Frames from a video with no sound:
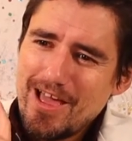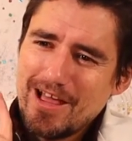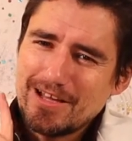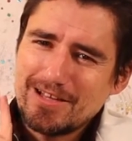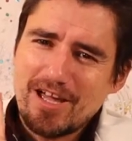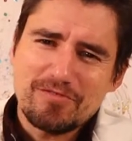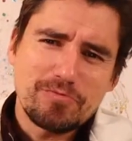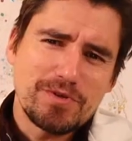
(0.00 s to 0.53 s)

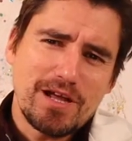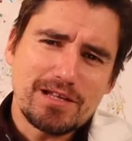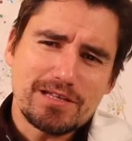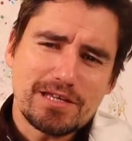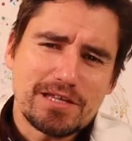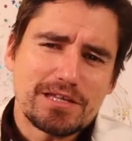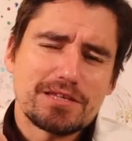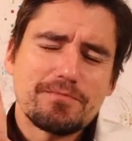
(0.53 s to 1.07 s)
Last but not
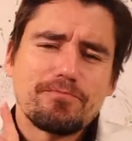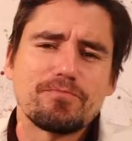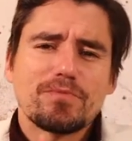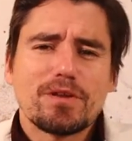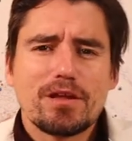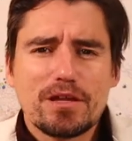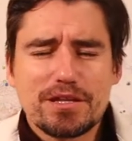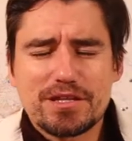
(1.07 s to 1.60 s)
least,
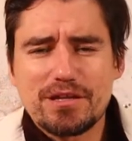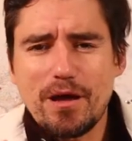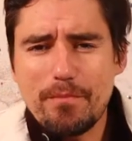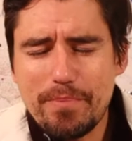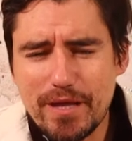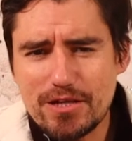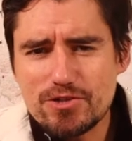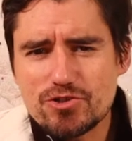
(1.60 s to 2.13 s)

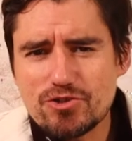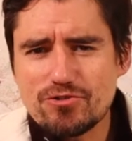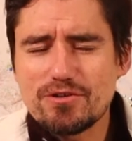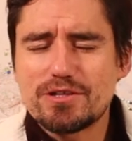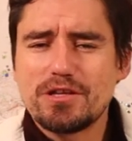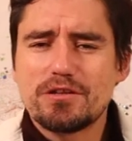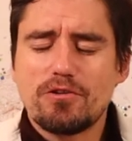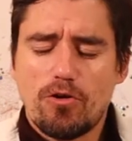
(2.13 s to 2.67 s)
some pet
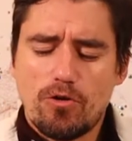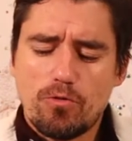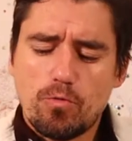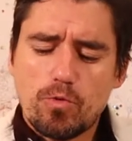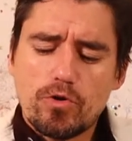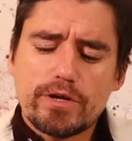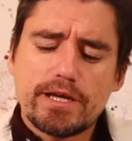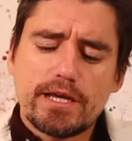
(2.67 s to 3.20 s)
insurances are
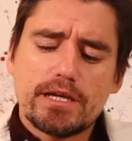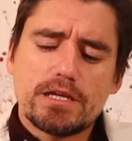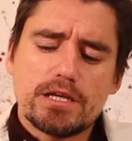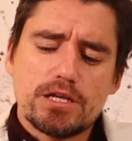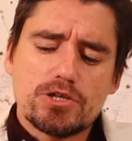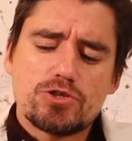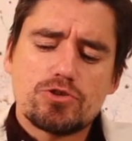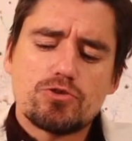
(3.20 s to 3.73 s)
working
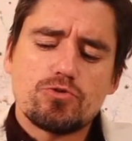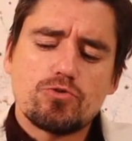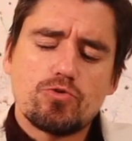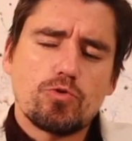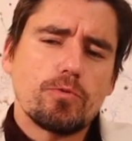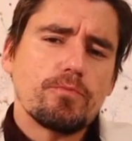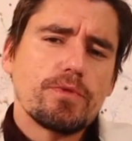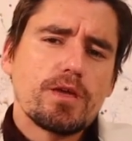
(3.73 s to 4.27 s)

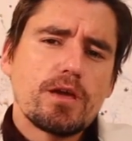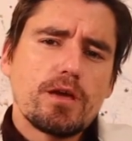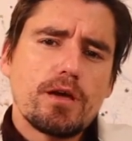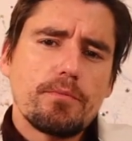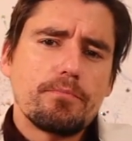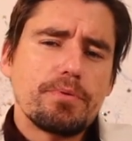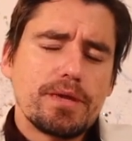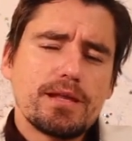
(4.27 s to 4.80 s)
into
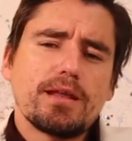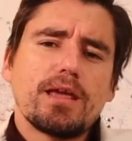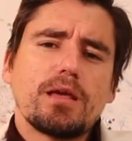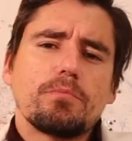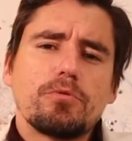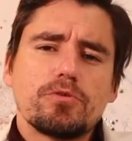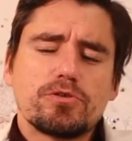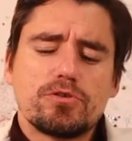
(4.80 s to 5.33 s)
being
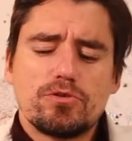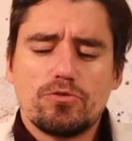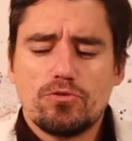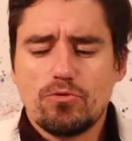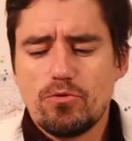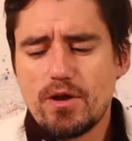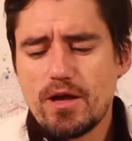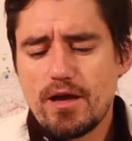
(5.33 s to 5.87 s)
able
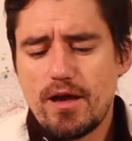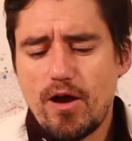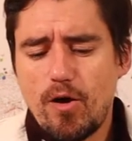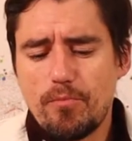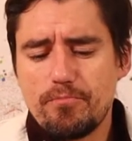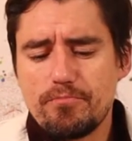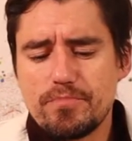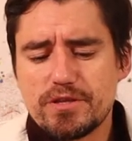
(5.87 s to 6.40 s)
to
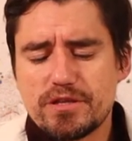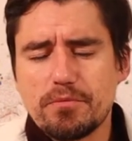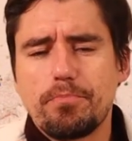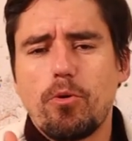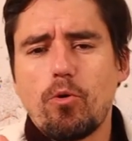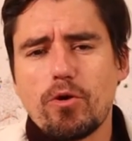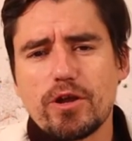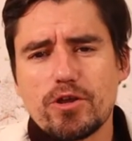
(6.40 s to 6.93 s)
help
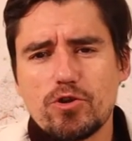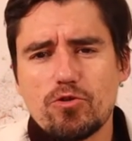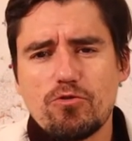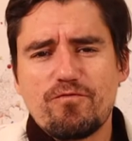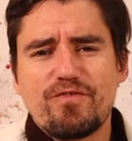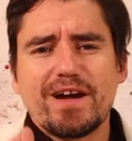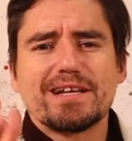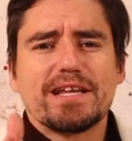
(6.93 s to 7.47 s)
support you
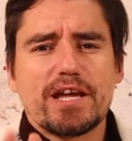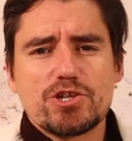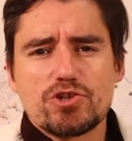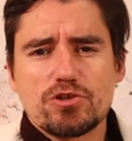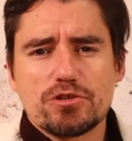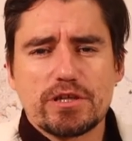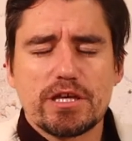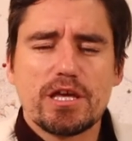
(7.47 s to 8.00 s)

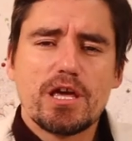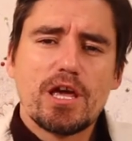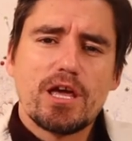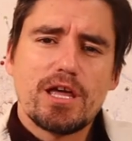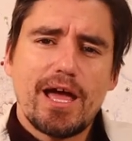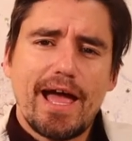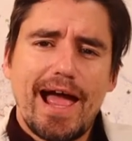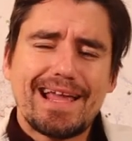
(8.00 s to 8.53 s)
financially
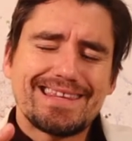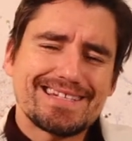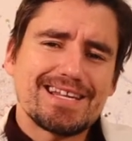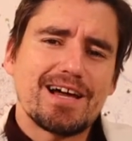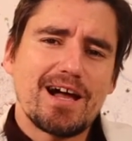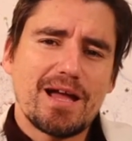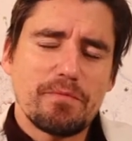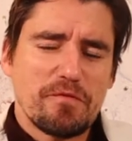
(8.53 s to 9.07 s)
at the
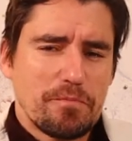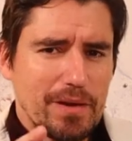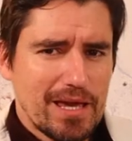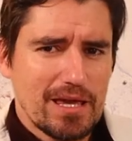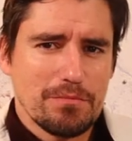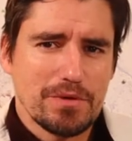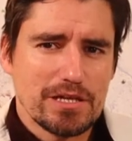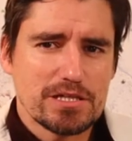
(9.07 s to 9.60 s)
time of
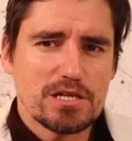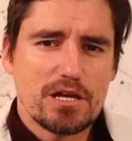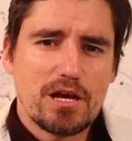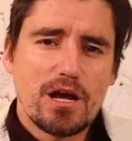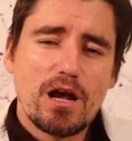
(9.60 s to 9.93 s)
payment.